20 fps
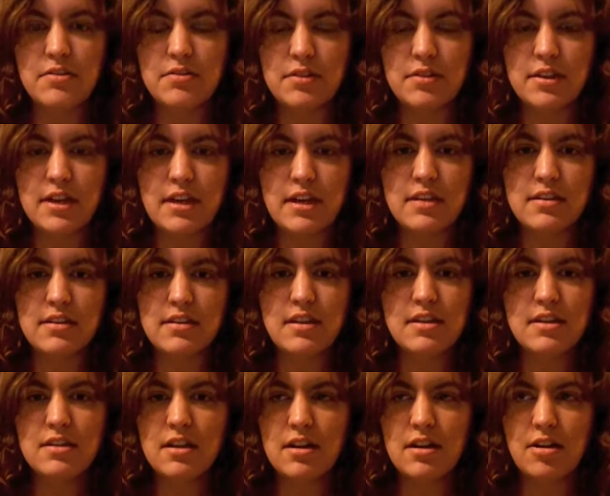things
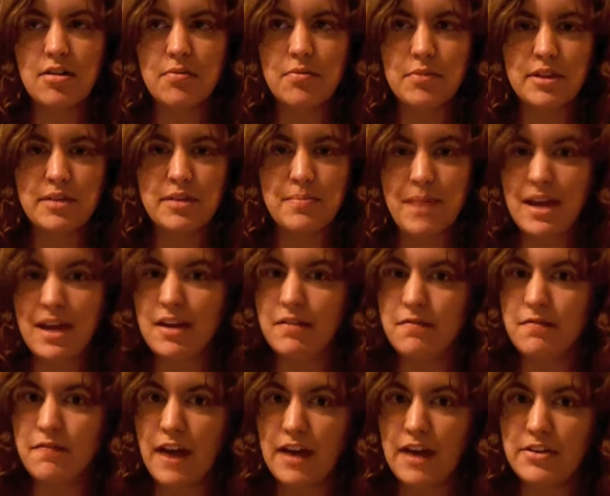that aren't really made in
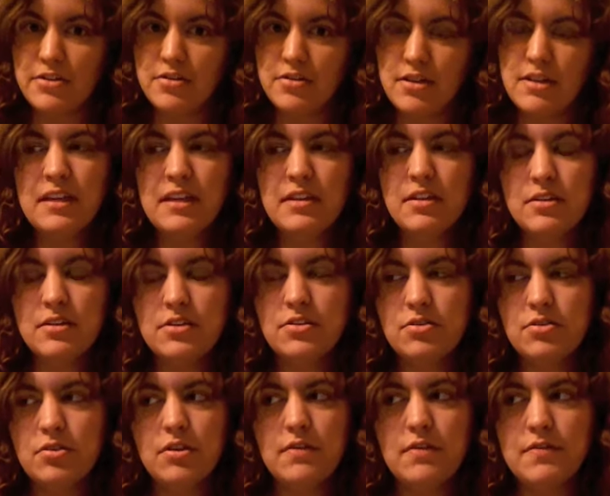factories. There's
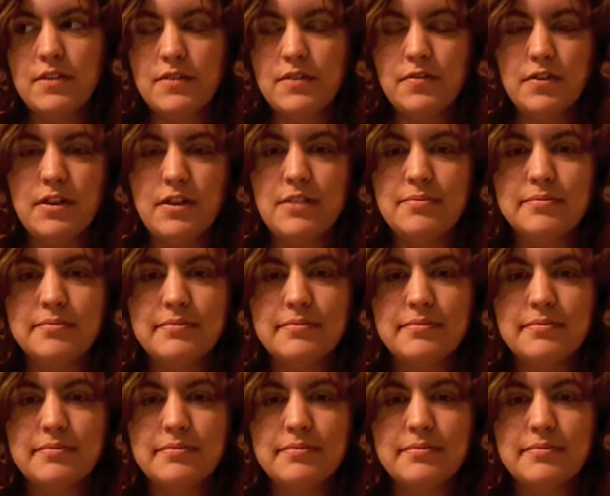sort of different,